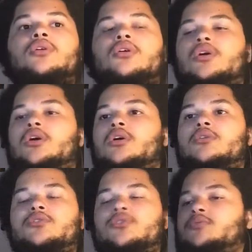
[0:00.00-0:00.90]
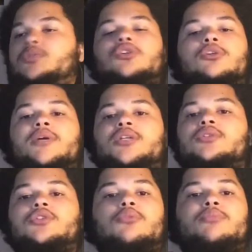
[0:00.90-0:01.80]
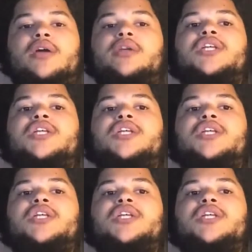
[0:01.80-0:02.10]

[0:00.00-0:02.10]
Dolph Ziggler match was so bad.